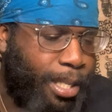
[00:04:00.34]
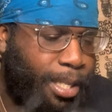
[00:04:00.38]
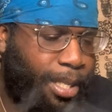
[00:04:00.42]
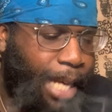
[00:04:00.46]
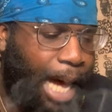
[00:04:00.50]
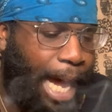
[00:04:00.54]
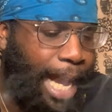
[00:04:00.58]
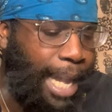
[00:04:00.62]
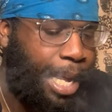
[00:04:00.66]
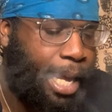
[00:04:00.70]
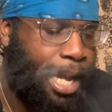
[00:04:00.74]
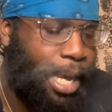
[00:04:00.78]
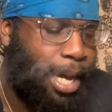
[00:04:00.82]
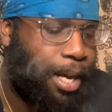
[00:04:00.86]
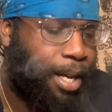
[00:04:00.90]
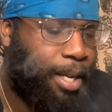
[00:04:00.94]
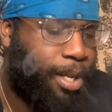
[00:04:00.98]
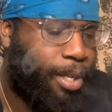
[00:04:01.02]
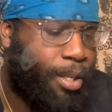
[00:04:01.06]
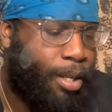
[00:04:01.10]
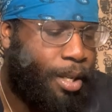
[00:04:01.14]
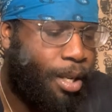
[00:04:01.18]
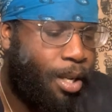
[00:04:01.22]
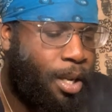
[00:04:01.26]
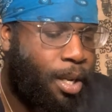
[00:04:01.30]
psychic
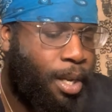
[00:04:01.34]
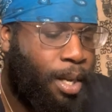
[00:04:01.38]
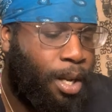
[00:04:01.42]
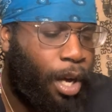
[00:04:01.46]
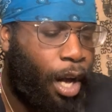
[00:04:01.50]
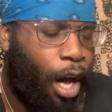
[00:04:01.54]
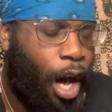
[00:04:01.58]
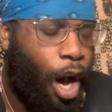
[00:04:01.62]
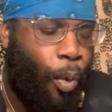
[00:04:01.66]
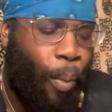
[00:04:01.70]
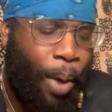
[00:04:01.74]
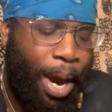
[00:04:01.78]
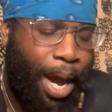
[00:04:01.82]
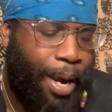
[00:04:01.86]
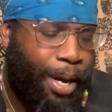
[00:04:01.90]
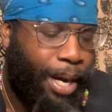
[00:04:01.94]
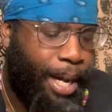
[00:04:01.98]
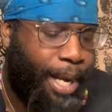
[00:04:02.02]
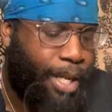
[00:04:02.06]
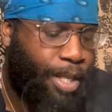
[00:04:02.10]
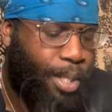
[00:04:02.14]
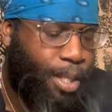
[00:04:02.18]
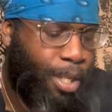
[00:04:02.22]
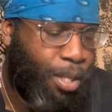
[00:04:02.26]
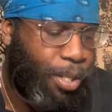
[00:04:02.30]

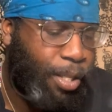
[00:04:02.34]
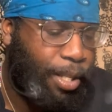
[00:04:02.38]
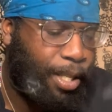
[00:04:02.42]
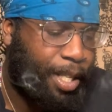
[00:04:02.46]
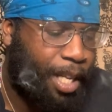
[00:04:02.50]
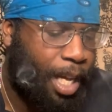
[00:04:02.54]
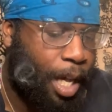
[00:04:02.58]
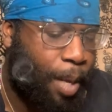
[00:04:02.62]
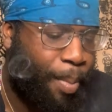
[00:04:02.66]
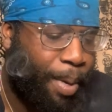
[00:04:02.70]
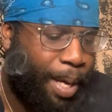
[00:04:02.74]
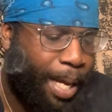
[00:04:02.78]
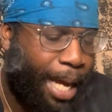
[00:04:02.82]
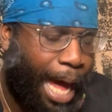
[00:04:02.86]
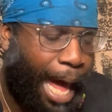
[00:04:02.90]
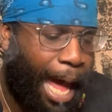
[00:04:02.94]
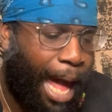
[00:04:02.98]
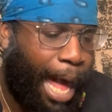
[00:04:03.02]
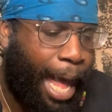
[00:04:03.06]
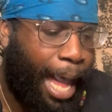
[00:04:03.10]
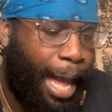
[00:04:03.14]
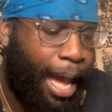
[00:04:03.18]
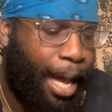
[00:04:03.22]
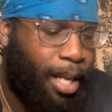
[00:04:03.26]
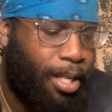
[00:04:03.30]
awareness. This is coming
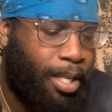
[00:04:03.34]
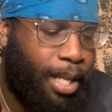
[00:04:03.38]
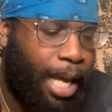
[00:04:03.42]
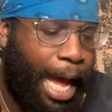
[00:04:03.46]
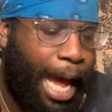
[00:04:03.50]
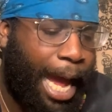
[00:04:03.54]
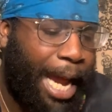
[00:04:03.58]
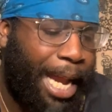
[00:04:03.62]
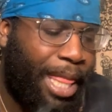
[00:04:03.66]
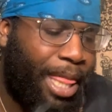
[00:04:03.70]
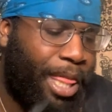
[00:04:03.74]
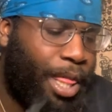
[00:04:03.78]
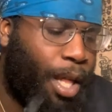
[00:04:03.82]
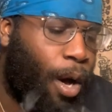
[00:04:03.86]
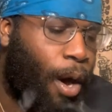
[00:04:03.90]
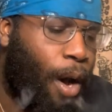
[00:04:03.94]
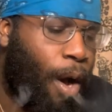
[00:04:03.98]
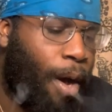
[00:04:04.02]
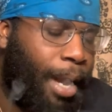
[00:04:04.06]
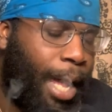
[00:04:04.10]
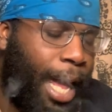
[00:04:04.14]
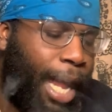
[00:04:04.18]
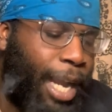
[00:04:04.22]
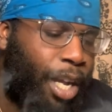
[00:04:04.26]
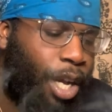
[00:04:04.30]
as a
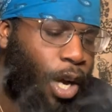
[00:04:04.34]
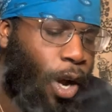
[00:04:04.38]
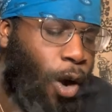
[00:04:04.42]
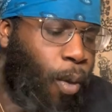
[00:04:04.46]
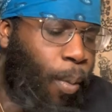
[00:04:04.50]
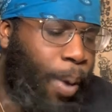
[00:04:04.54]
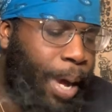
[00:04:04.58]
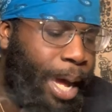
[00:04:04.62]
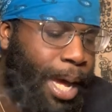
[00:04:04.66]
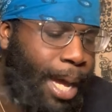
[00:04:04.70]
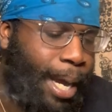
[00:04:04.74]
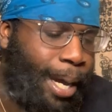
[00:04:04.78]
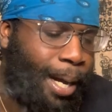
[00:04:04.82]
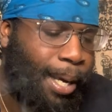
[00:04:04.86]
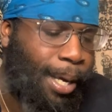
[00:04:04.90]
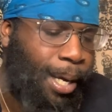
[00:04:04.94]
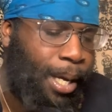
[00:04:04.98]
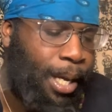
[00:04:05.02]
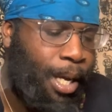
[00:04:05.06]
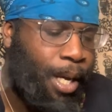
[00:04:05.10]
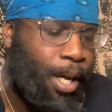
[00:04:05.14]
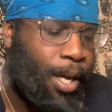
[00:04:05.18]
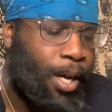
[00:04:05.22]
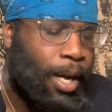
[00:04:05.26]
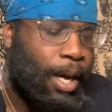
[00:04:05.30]
thought and knowing
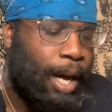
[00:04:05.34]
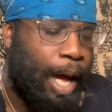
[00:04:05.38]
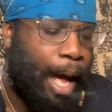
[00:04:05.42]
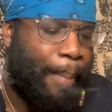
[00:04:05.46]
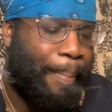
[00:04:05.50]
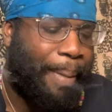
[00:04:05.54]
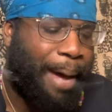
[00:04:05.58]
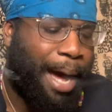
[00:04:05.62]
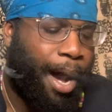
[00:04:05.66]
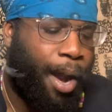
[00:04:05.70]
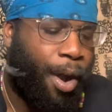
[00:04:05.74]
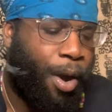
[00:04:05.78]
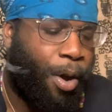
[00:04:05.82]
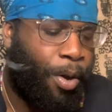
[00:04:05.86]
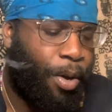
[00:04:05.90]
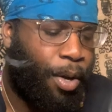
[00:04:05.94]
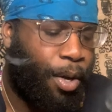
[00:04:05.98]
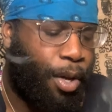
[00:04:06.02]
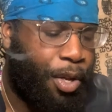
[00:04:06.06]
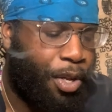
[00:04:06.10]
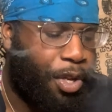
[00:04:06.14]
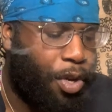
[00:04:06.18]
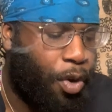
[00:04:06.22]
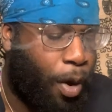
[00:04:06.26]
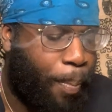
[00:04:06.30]

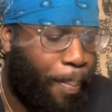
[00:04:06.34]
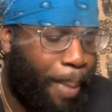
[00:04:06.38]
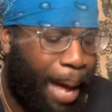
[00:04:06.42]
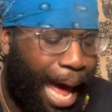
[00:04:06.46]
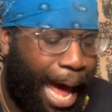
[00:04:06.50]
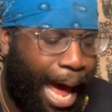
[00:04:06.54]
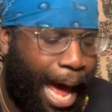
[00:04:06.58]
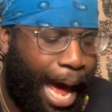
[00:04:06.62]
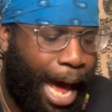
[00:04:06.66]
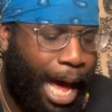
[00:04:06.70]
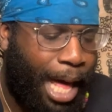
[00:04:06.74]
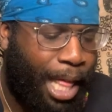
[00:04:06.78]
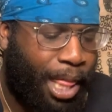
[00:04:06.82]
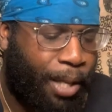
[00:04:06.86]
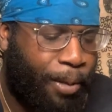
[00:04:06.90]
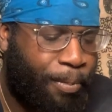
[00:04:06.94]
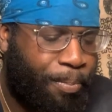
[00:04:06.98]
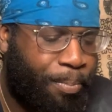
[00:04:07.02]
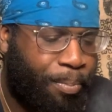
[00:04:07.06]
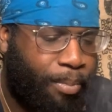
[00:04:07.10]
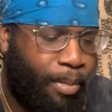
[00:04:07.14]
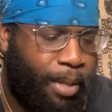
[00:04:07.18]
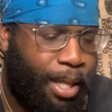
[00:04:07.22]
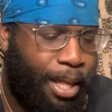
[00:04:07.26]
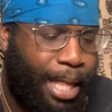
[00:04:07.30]
about your path
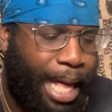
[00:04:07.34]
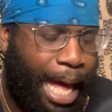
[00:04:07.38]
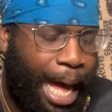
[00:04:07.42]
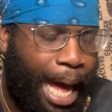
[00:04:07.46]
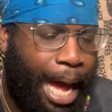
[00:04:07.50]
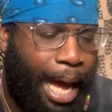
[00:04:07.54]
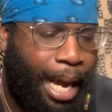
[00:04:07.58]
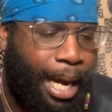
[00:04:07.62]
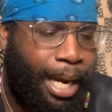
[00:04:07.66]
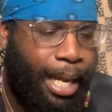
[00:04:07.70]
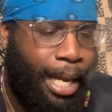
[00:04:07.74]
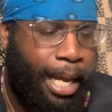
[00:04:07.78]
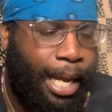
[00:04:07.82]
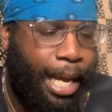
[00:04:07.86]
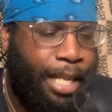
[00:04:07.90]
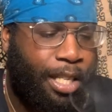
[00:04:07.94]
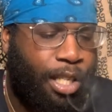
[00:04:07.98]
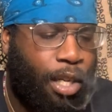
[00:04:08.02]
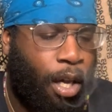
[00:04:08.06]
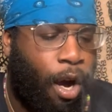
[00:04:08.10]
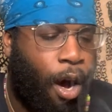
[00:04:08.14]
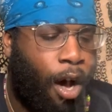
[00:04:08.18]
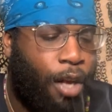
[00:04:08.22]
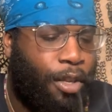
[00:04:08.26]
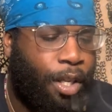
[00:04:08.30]
that is
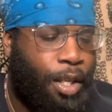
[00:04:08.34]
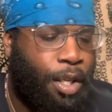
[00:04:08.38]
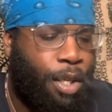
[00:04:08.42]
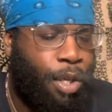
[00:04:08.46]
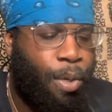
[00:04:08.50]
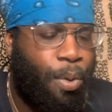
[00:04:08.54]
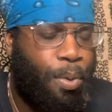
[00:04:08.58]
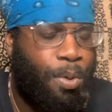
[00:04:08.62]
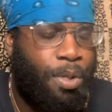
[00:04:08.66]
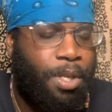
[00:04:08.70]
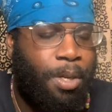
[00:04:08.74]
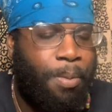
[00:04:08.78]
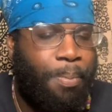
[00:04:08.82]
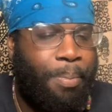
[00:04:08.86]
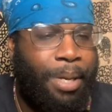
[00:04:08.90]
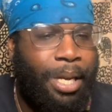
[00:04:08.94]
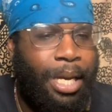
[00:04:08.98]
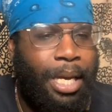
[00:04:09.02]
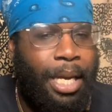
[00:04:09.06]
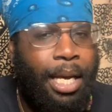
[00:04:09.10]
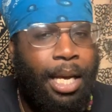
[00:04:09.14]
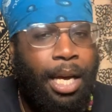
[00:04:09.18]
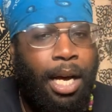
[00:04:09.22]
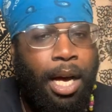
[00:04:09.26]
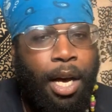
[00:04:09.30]
causing you to
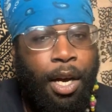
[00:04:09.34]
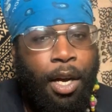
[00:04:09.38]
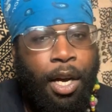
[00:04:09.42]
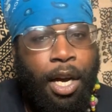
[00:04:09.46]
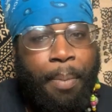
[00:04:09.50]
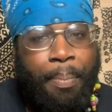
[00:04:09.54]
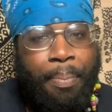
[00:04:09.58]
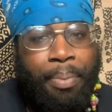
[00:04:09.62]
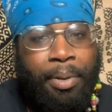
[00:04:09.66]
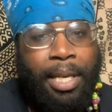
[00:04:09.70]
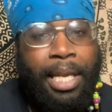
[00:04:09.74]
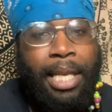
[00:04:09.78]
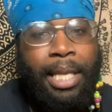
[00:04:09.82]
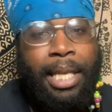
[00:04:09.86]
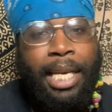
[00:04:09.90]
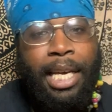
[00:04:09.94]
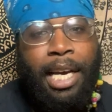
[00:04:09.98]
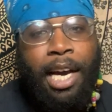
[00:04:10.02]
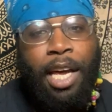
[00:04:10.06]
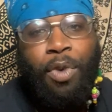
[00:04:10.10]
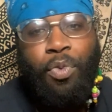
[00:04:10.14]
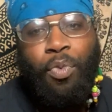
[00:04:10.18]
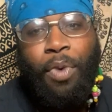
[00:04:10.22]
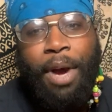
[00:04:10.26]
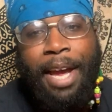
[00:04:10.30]
be completely
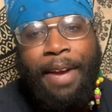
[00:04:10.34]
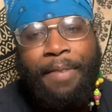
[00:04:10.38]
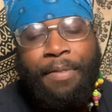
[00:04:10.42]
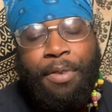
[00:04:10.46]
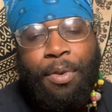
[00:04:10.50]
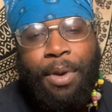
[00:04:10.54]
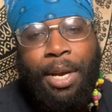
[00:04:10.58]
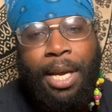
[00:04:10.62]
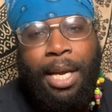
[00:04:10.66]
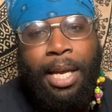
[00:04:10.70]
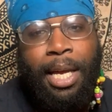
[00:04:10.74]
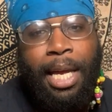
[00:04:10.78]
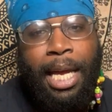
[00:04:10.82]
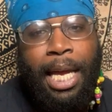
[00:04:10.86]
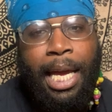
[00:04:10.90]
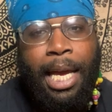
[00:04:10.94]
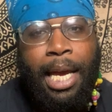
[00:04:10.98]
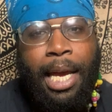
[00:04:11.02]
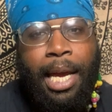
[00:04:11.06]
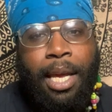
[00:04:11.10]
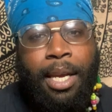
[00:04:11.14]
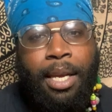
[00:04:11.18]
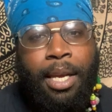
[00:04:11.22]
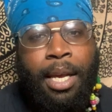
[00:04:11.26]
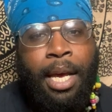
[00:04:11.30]
unwavering
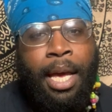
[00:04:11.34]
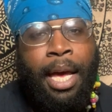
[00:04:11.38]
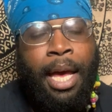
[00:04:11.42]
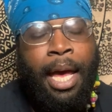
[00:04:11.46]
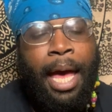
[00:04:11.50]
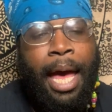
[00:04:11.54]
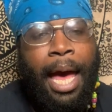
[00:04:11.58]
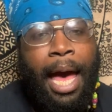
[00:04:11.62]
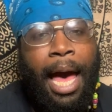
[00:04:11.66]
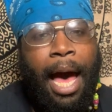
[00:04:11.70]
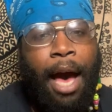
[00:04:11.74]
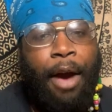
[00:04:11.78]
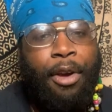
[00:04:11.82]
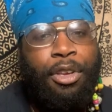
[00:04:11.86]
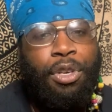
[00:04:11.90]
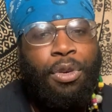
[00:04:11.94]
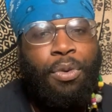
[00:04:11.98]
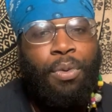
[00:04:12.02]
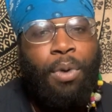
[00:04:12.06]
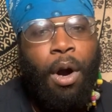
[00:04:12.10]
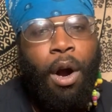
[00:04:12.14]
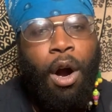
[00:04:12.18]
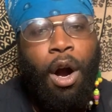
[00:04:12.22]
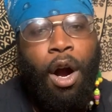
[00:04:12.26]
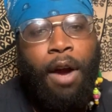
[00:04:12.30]
in how
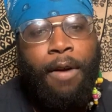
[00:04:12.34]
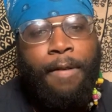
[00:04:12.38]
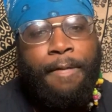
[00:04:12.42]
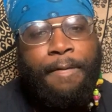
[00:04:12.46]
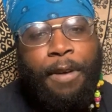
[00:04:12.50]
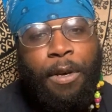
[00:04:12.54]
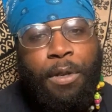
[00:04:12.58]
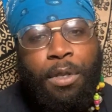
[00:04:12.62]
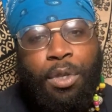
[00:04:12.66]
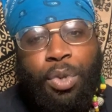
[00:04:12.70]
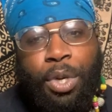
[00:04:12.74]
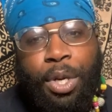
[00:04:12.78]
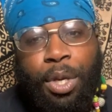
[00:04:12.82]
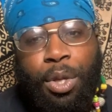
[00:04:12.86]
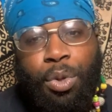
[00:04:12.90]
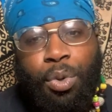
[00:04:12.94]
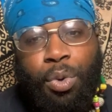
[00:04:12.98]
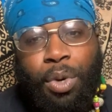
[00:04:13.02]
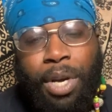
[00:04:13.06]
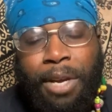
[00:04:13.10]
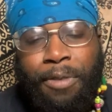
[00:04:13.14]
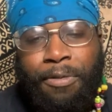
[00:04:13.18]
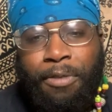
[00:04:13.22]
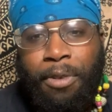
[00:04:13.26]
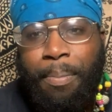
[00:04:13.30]
you are filtering through
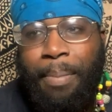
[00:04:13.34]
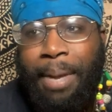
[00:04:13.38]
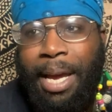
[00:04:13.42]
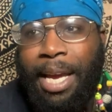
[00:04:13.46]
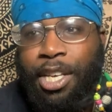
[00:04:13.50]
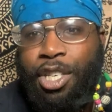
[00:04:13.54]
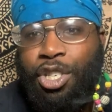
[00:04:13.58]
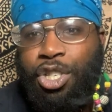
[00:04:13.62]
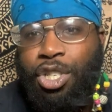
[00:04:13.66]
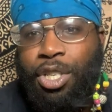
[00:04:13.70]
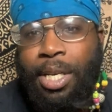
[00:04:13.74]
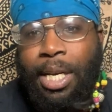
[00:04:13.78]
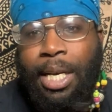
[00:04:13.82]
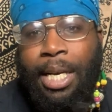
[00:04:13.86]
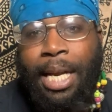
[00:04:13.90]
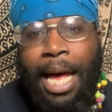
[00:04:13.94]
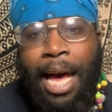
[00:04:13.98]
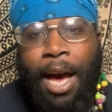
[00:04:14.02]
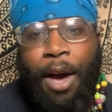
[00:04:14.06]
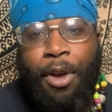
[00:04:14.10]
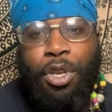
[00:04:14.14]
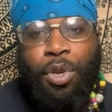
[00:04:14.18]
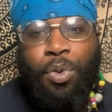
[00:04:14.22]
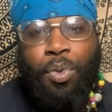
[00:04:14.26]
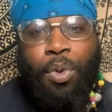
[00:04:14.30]
information and
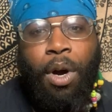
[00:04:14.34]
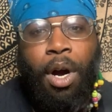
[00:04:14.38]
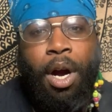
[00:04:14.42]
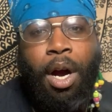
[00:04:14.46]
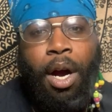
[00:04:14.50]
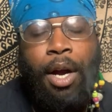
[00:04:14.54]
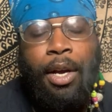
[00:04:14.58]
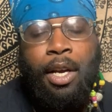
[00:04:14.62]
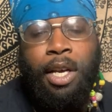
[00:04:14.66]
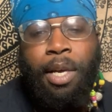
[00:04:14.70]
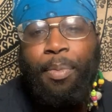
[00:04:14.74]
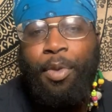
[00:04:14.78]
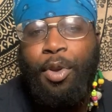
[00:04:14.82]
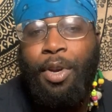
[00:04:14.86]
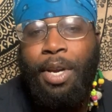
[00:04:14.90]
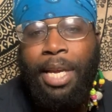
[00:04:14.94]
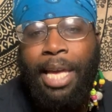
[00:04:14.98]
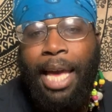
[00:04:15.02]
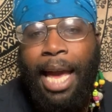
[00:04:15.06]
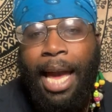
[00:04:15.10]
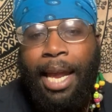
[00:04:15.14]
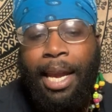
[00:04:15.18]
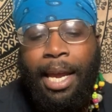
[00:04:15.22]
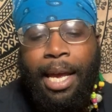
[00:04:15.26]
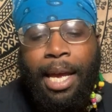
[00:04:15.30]
how you are
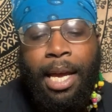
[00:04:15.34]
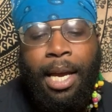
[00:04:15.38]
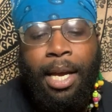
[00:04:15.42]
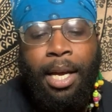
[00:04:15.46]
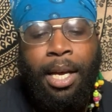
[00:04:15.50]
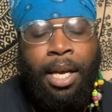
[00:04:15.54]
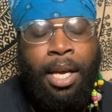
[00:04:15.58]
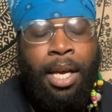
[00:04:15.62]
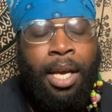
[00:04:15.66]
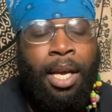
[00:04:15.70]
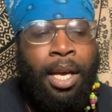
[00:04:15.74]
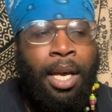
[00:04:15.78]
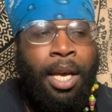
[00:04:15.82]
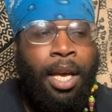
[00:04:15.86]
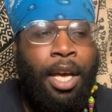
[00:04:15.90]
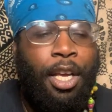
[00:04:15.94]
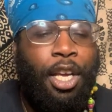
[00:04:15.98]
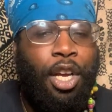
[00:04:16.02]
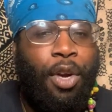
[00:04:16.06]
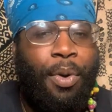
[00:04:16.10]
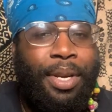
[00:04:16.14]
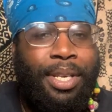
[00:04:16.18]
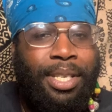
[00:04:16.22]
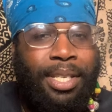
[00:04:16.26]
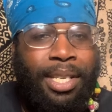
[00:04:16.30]
communicating
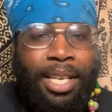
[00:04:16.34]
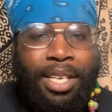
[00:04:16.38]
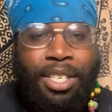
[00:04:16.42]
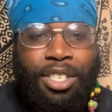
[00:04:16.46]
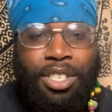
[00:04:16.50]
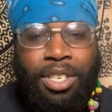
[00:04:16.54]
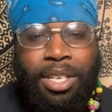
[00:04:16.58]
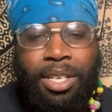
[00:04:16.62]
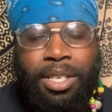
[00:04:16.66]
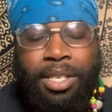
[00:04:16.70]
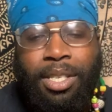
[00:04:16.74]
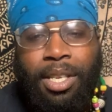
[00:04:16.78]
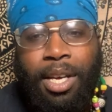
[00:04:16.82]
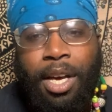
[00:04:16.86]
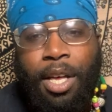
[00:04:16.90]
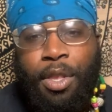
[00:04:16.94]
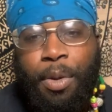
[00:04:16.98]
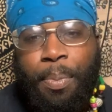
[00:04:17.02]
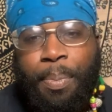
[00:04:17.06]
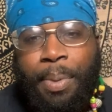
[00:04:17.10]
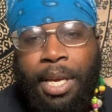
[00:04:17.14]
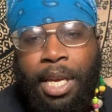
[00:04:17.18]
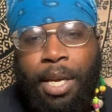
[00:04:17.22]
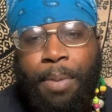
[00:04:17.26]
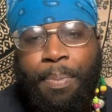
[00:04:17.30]
your intentions to other
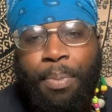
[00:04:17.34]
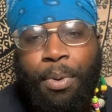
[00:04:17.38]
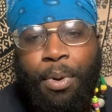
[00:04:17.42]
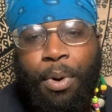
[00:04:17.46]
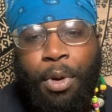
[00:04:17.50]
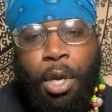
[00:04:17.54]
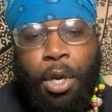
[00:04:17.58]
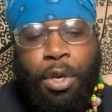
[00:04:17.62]
people.